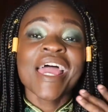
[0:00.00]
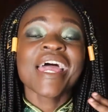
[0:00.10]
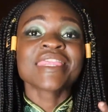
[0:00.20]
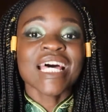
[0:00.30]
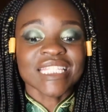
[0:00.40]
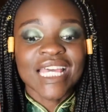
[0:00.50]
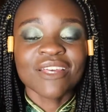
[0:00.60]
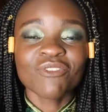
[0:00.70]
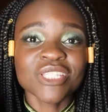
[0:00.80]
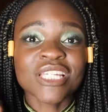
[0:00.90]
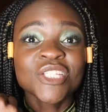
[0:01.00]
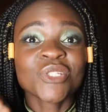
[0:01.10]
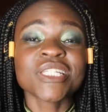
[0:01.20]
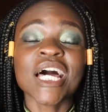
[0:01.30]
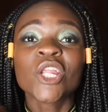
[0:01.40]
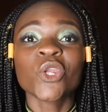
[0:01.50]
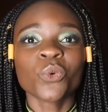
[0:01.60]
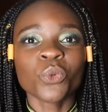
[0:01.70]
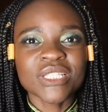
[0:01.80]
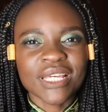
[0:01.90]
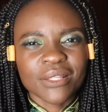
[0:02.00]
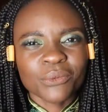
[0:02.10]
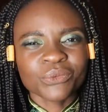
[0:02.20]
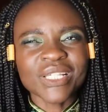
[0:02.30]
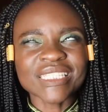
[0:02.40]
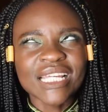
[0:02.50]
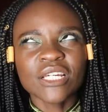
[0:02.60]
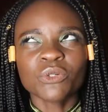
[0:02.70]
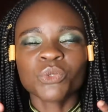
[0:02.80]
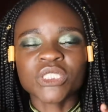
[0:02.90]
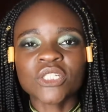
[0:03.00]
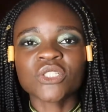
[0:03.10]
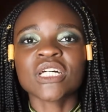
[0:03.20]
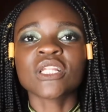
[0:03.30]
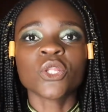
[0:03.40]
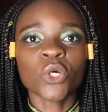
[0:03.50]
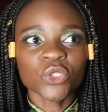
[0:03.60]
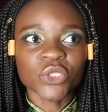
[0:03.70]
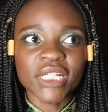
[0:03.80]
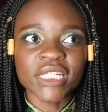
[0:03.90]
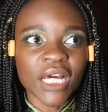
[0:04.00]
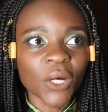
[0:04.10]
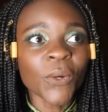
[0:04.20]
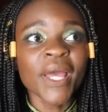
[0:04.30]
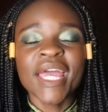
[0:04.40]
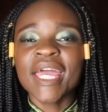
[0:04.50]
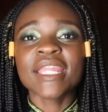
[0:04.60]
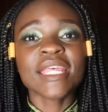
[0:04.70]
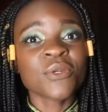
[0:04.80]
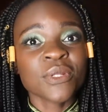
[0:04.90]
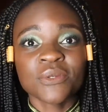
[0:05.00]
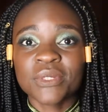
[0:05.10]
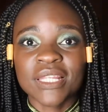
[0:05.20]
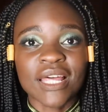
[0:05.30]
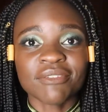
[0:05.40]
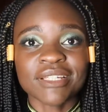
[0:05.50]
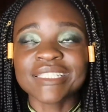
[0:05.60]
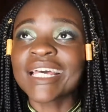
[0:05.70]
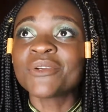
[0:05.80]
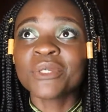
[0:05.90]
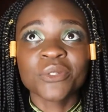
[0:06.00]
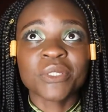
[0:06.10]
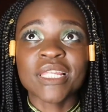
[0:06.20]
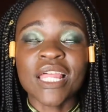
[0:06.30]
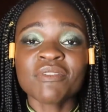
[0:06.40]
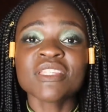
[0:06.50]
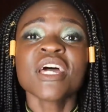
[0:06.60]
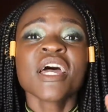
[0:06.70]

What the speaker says: And that's kind of what I use that's kind of what I use a lot right now, and I really love it. I really love it.